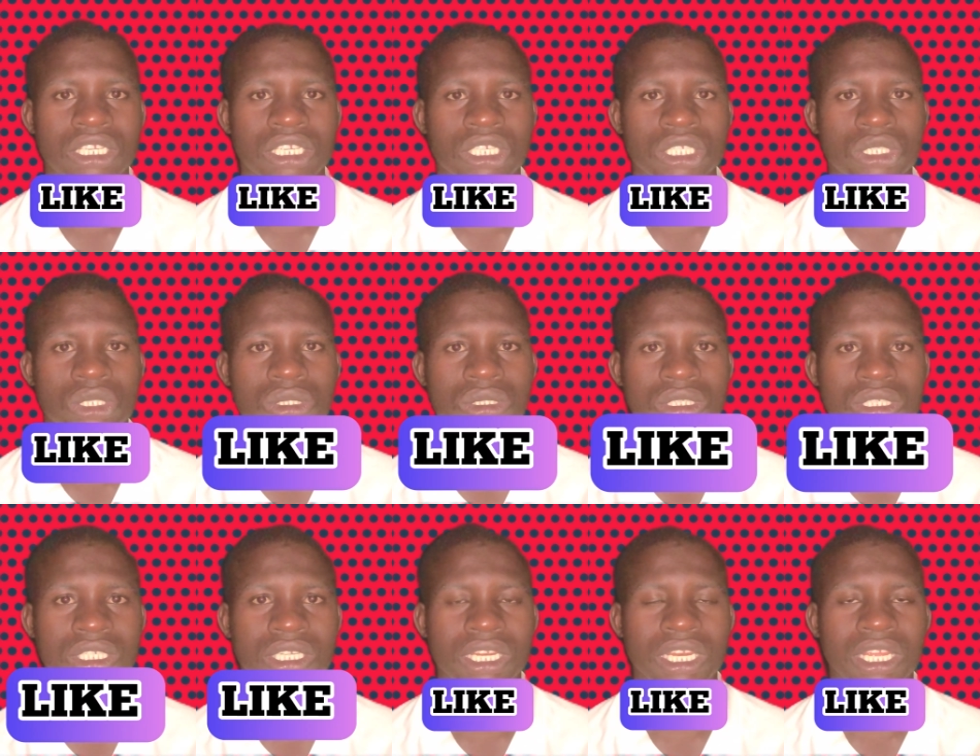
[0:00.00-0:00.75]
it
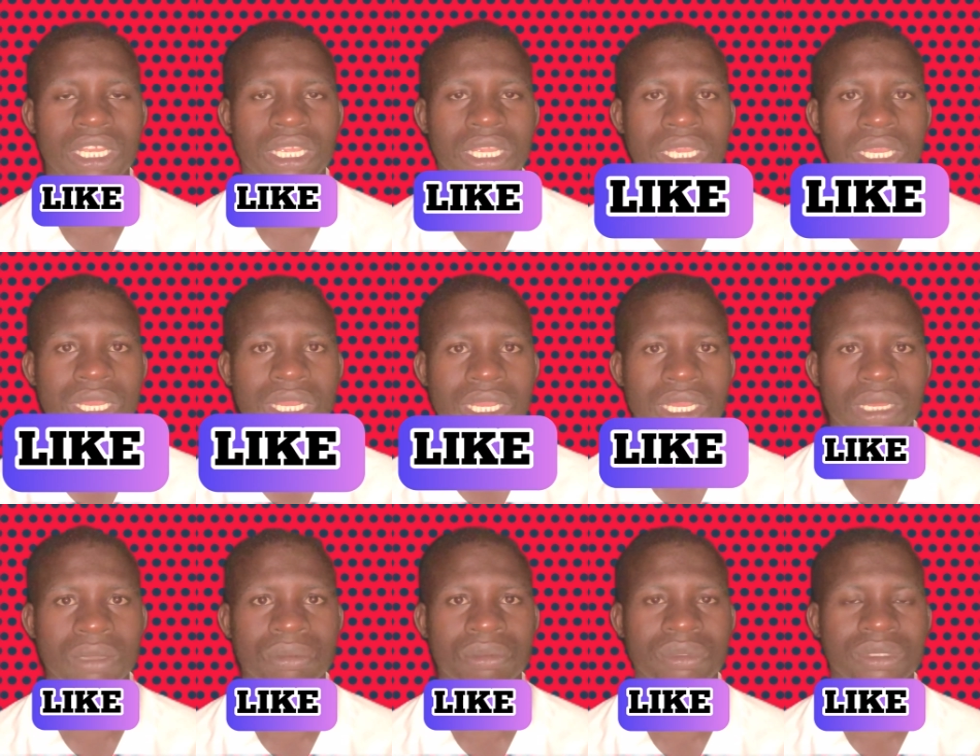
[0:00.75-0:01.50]
really
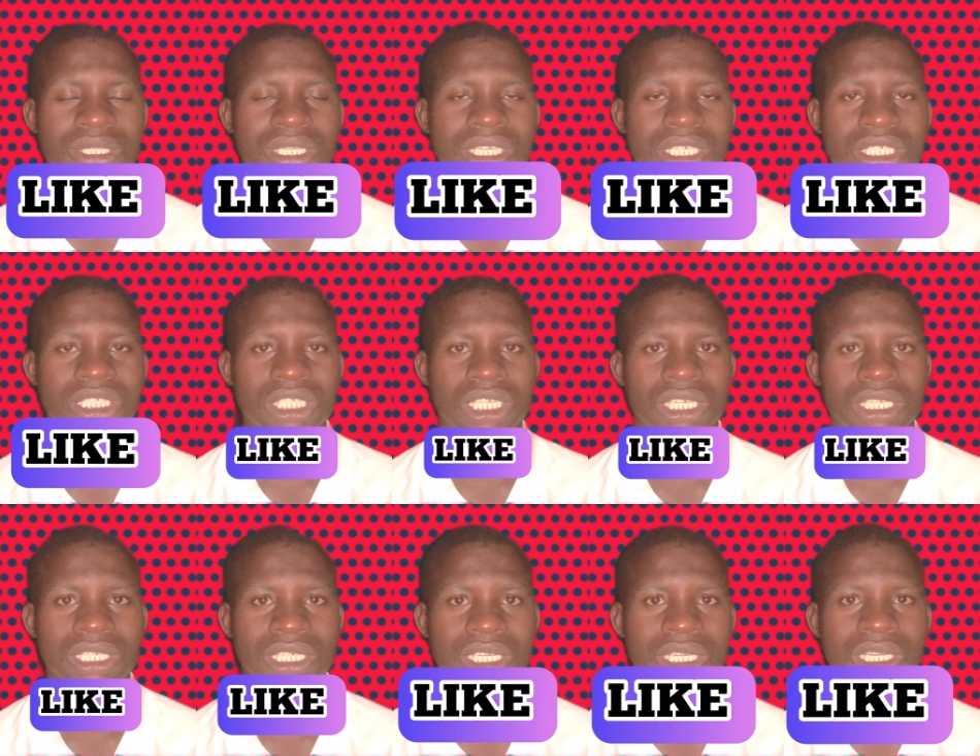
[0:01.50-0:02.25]
help the
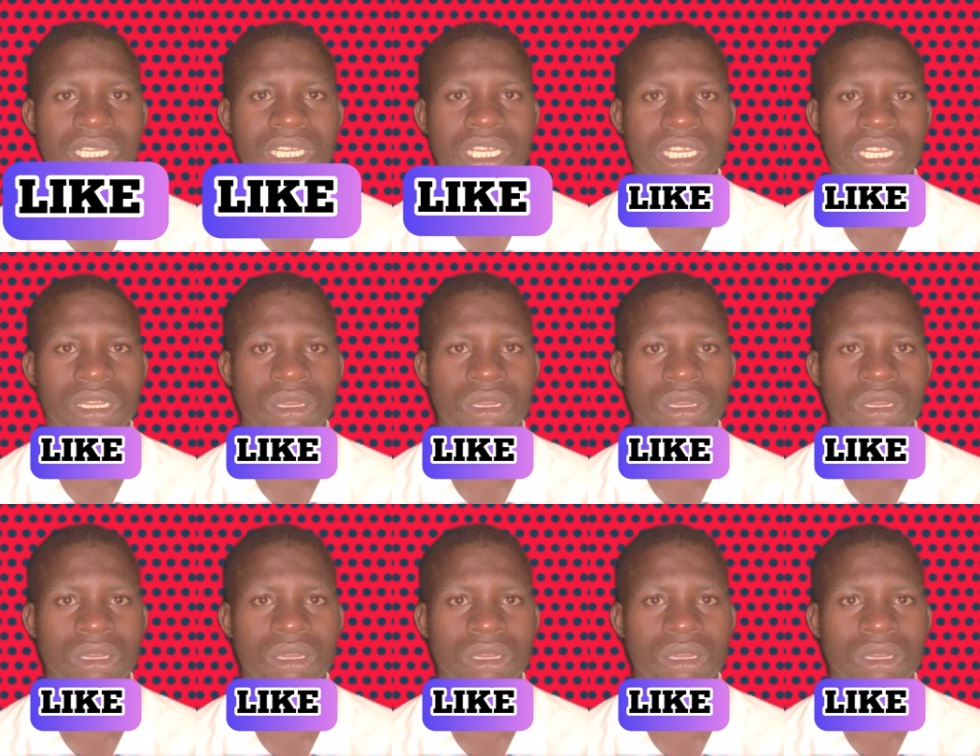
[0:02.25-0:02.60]
channel a